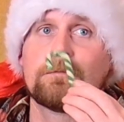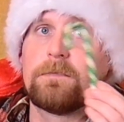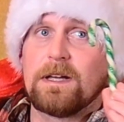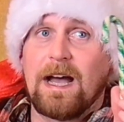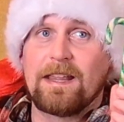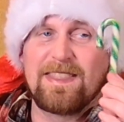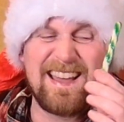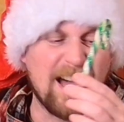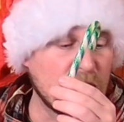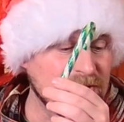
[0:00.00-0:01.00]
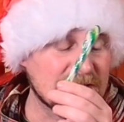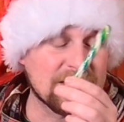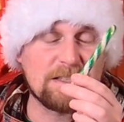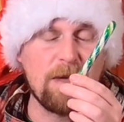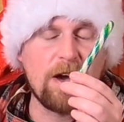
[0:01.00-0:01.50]
but I, uh, the onion
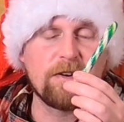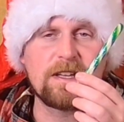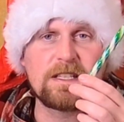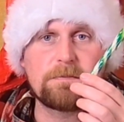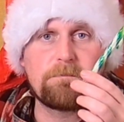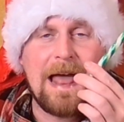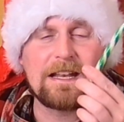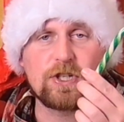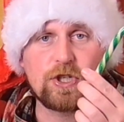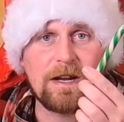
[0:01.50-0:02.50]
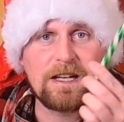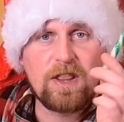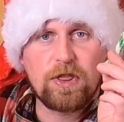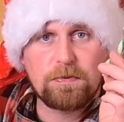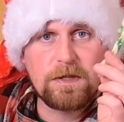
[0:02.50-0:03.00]
smell is
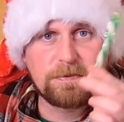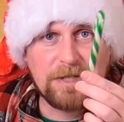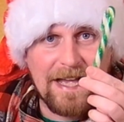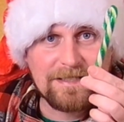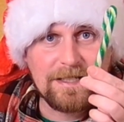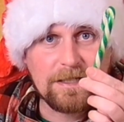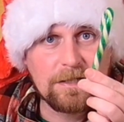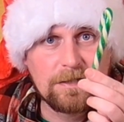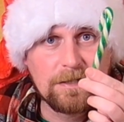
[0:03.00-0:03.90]
penetrating through the plastic.